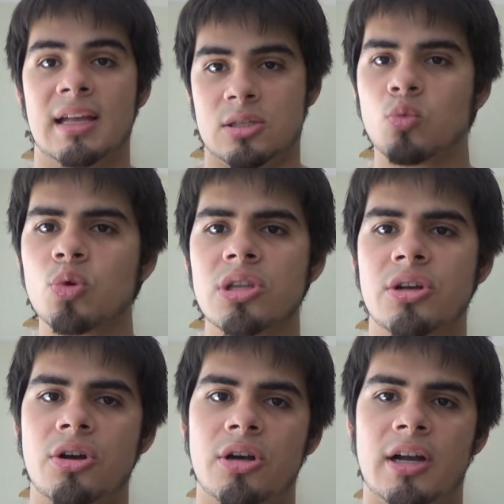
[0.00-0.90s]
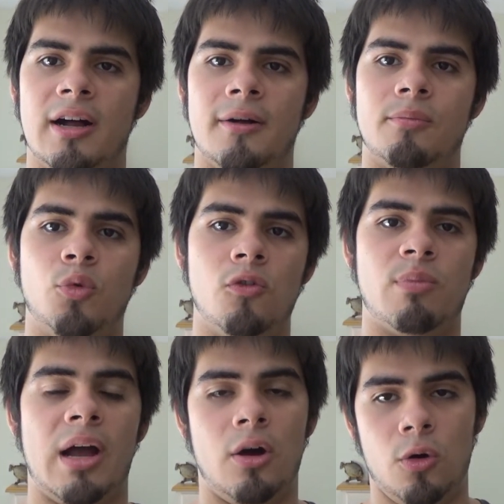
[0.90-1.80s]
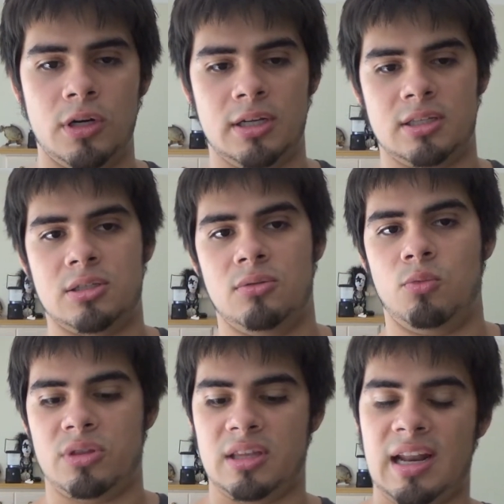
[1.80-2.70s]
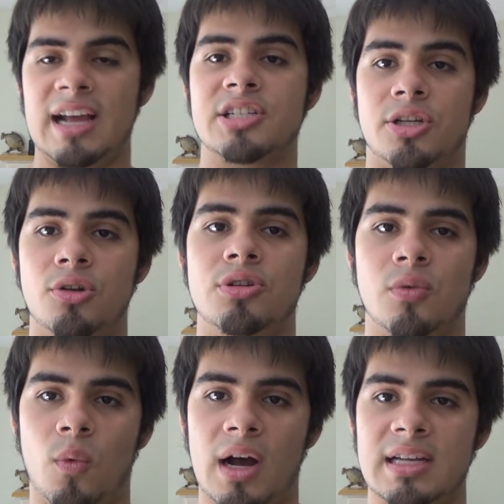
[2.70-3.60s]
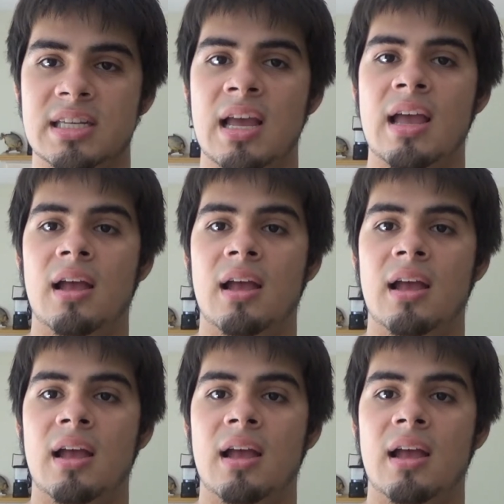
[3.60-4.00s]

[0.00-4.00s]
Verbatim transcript: it's a really good uh, move by Oda to with an execution wise